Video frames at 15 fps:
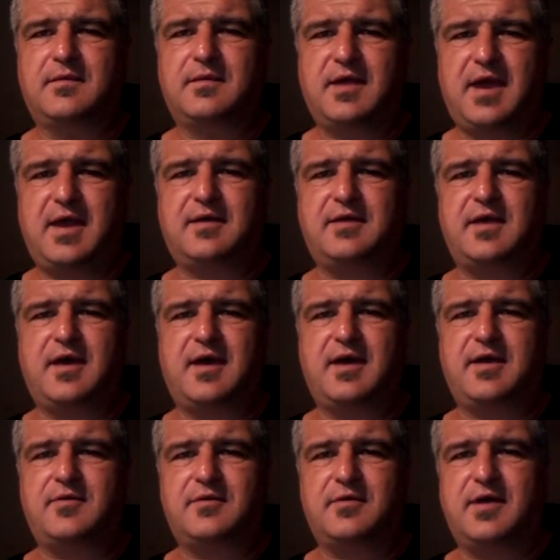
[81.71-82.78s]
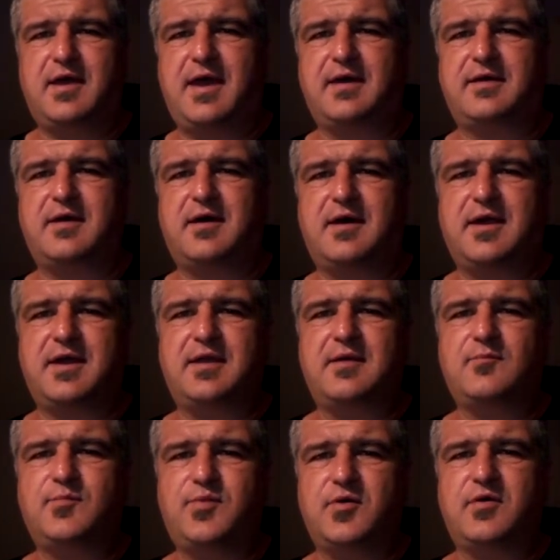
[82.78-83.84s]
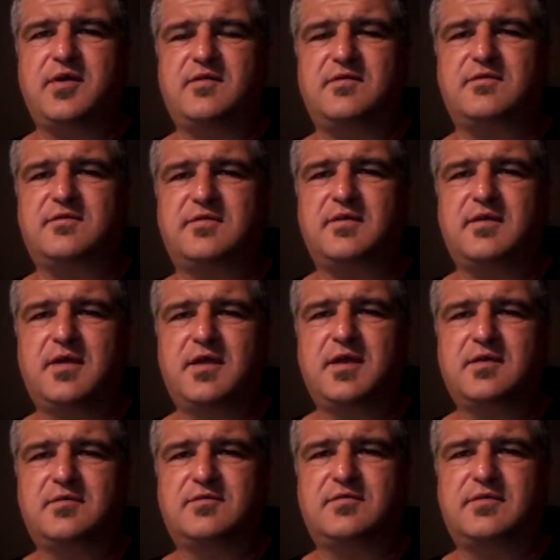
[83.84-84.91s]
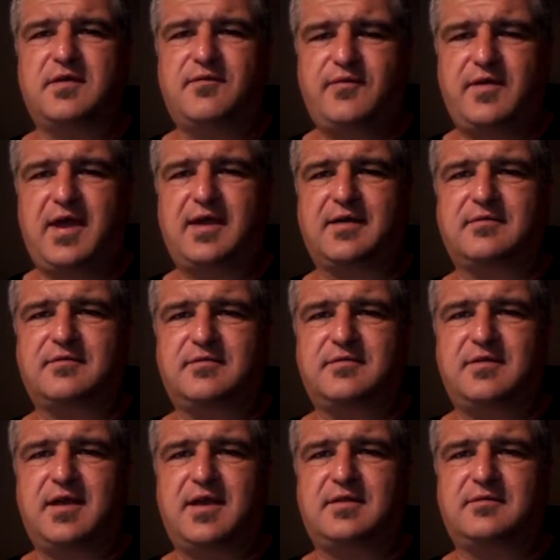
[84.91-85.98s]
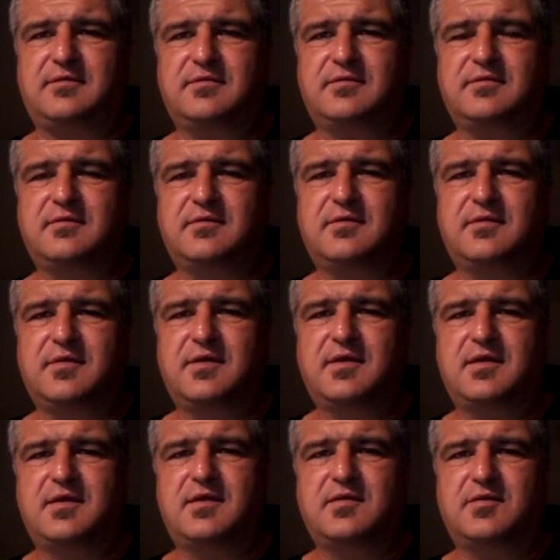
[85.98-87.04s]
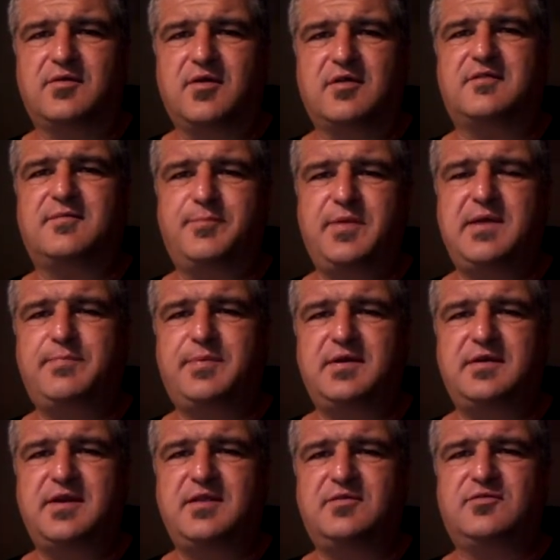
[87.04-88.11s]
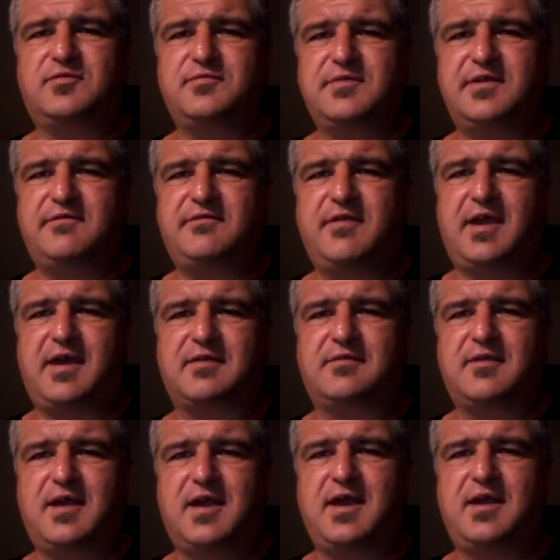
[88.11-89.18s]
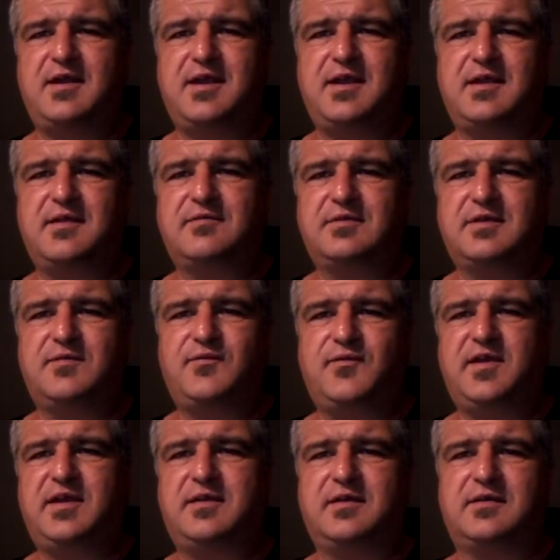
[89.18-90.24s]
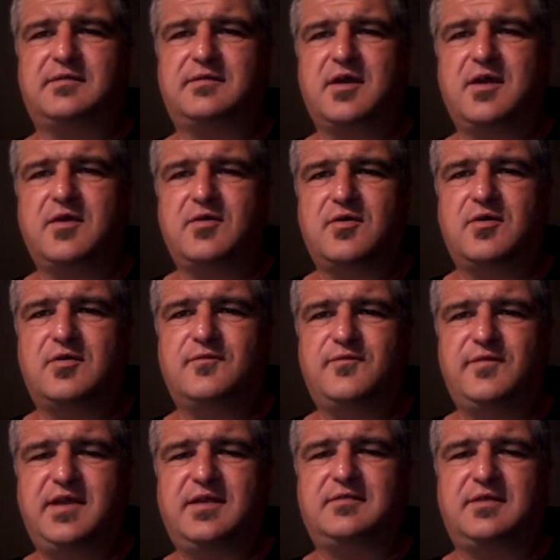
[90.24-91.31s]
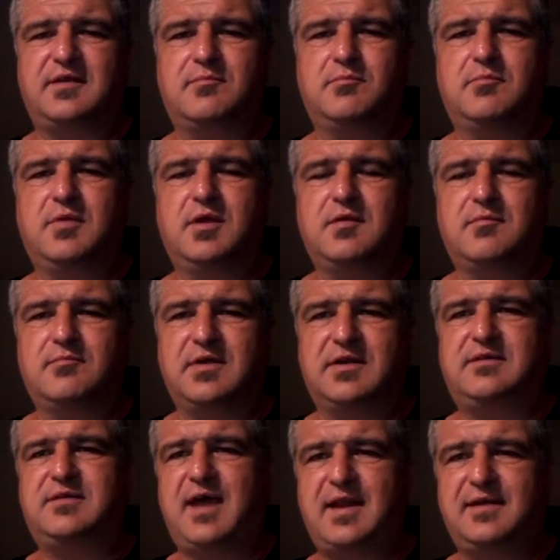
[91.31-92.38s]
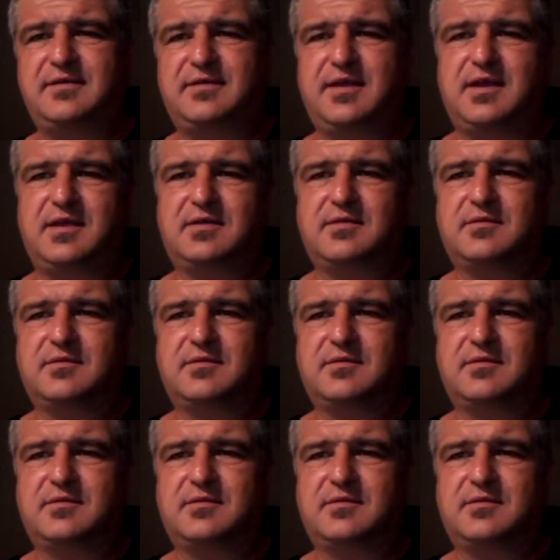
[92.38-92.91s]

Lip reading: Haggai points to the fact that God's people need to reject any defeated or victim mentality.